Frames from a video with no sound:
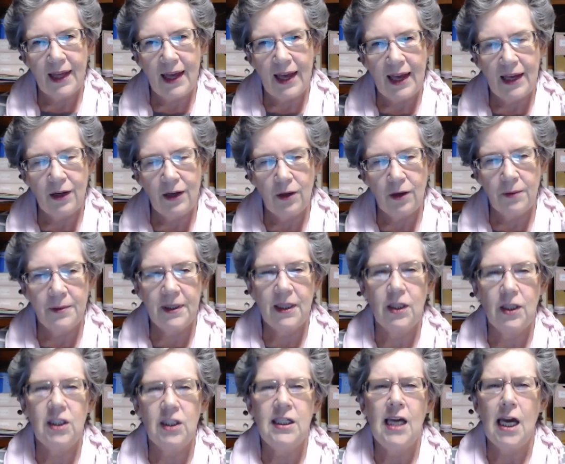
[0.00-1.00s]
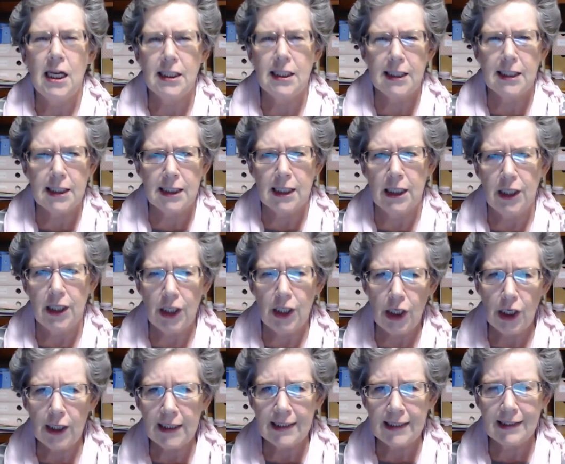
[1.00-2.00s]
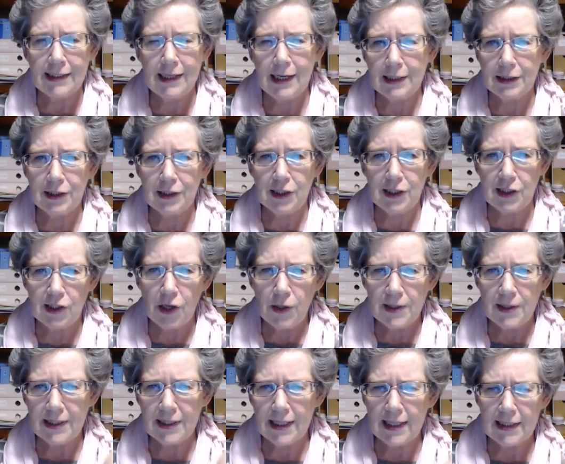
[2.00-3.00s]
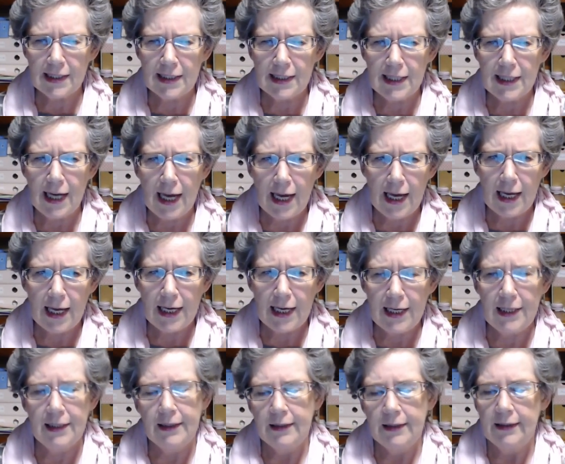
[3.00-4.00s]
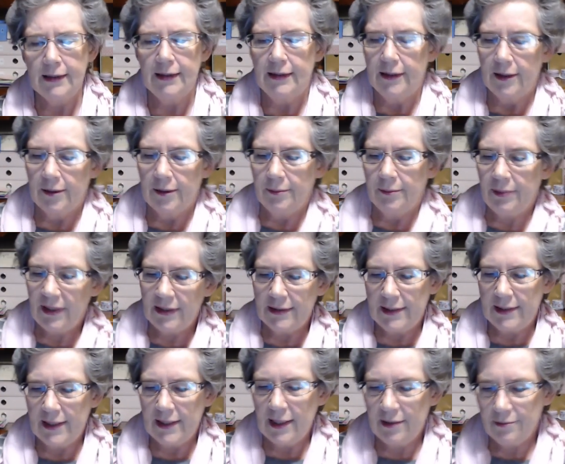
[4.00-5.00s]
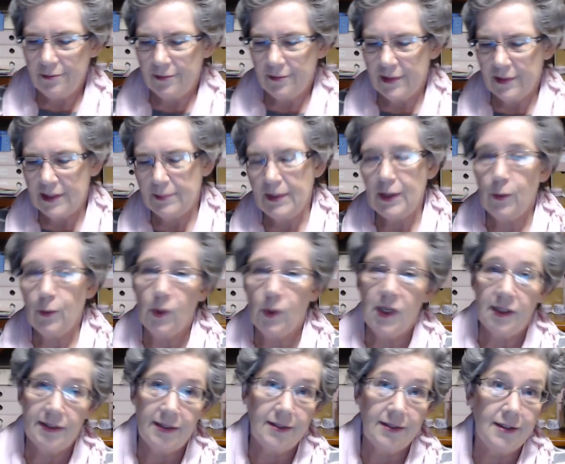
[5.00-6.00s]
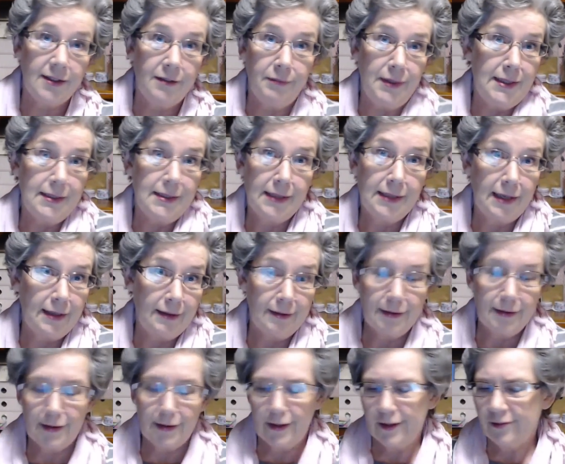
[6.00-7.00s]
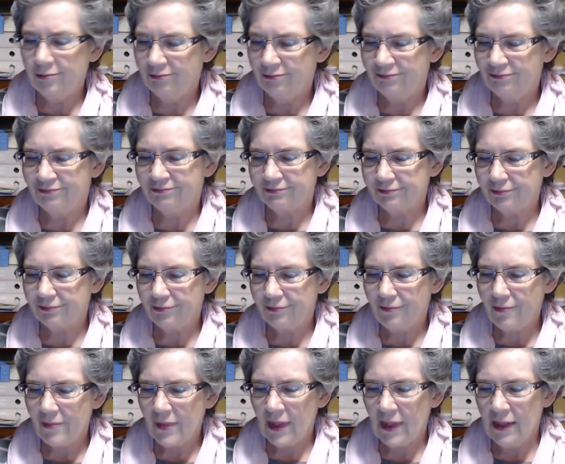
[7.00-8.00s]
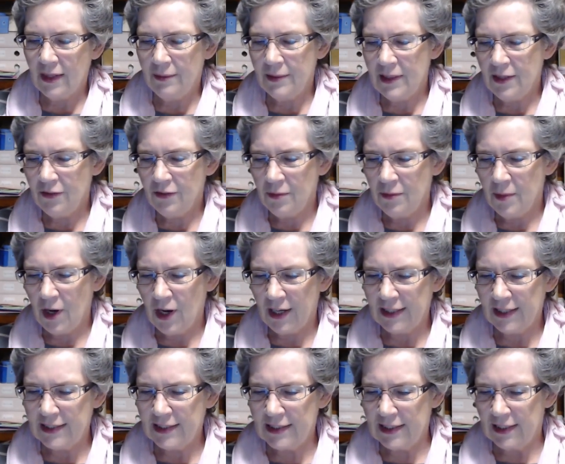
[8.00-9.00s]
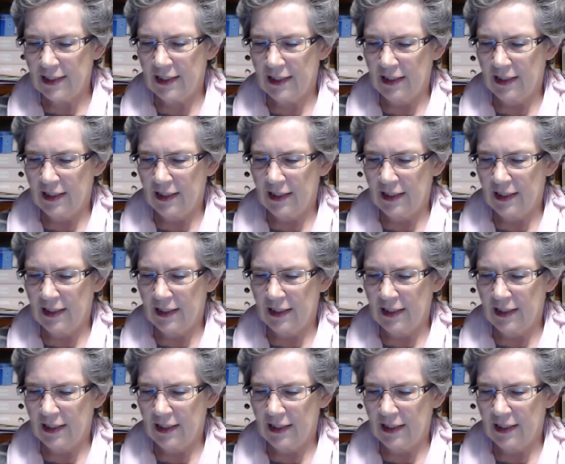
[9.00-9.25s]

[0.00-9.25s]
And I'm thinking, yes, early start to the snow season, yay! But it's been a while since I've been skiing, so never mind.